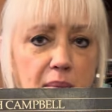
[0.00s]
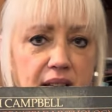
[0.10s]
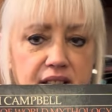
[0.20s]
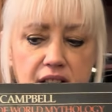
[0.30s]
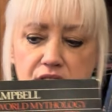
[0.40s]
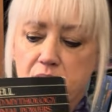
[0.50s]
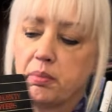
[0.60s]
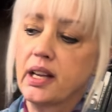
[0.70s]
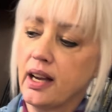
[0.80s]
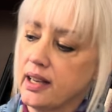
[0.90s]
my attention
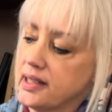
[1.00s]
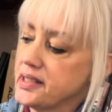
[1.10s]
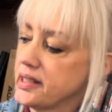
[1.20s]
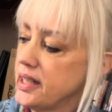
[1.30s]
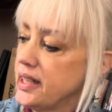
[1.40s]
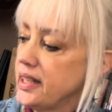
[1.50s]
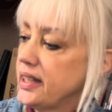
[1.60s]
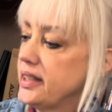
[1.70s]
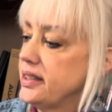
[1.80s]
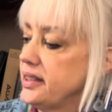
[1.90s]
because
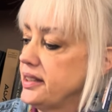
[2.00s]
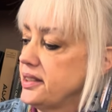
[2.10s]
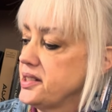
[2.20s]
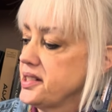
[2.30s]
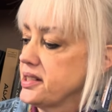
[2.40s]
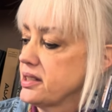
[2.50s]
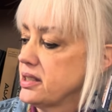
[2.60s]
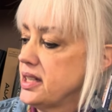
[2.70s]
it is